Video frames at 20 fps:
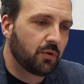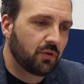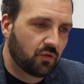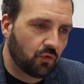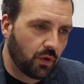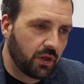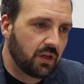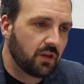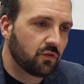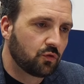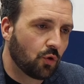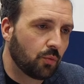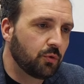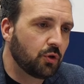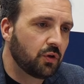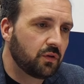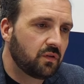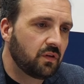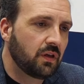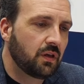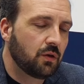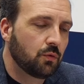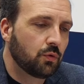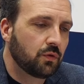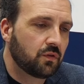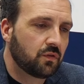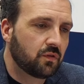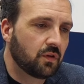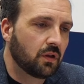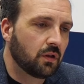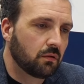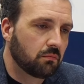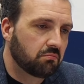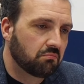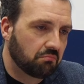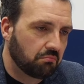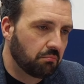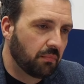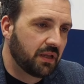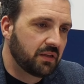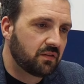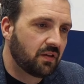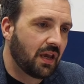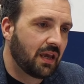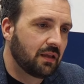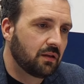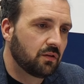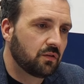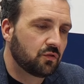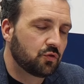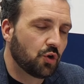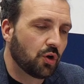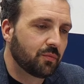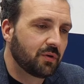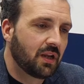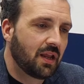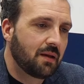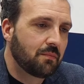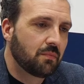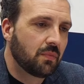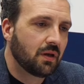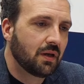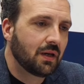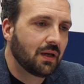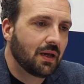so in his community he would still maintain his German name.